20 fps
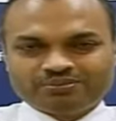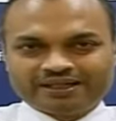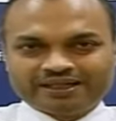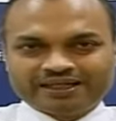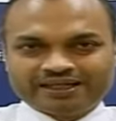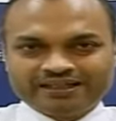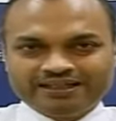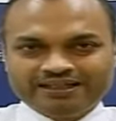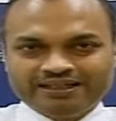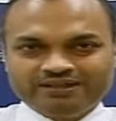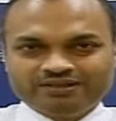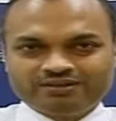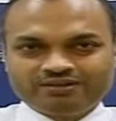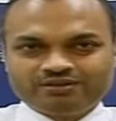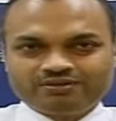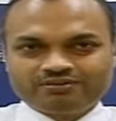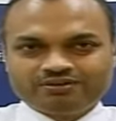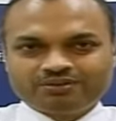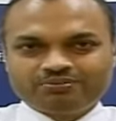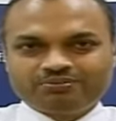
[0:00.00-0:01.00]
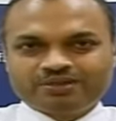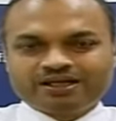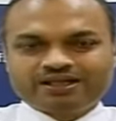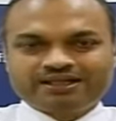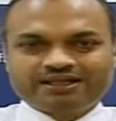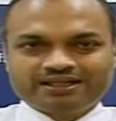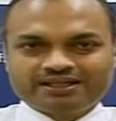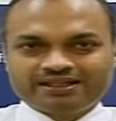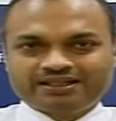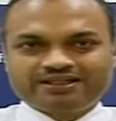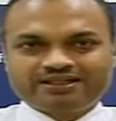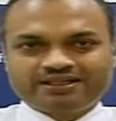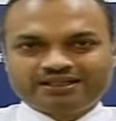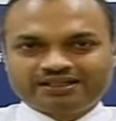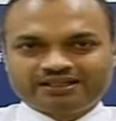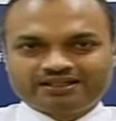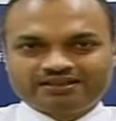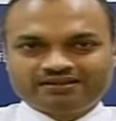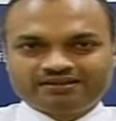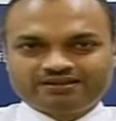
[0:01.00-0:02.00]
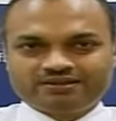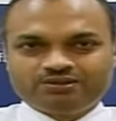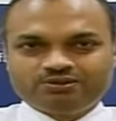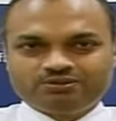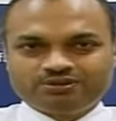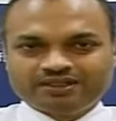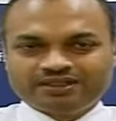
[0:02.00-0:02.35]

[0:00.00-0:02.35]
But I think, you know, the market has taken a cue